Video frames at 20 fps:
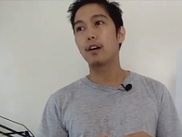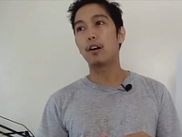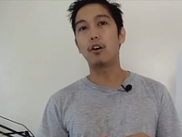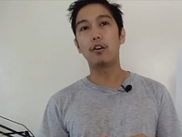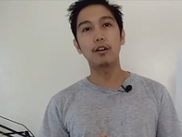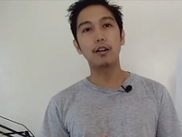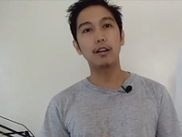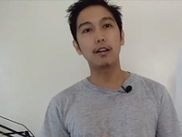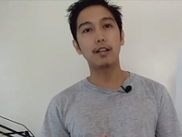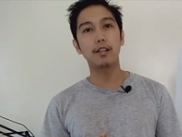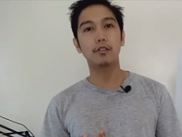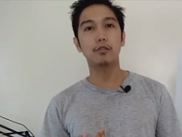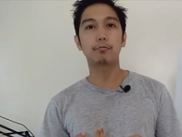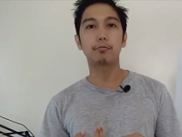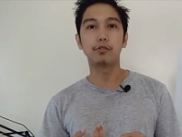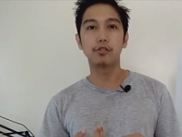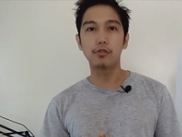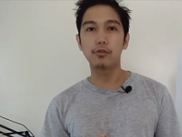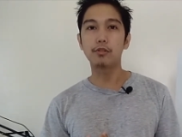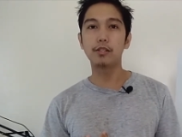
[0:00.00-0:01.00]
online
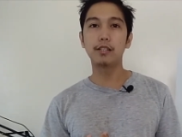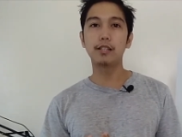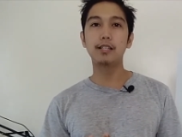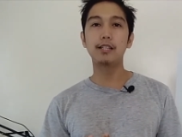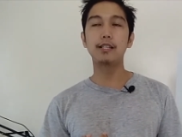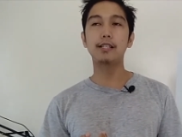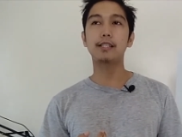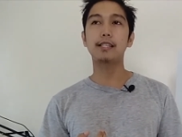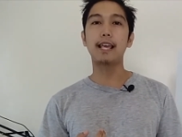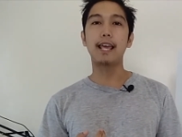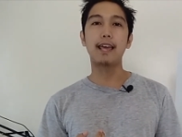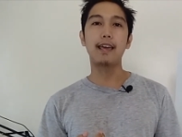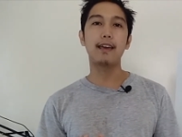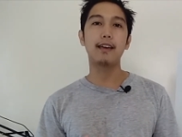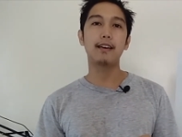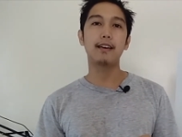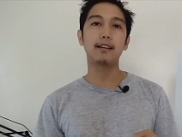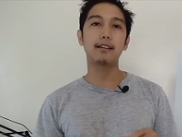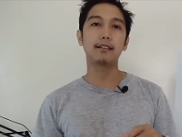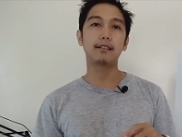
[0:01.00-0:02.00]
opportunities,
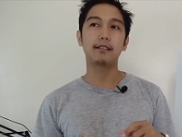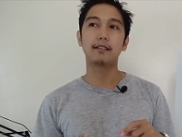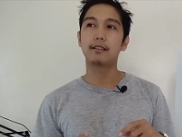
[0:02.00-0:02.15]
and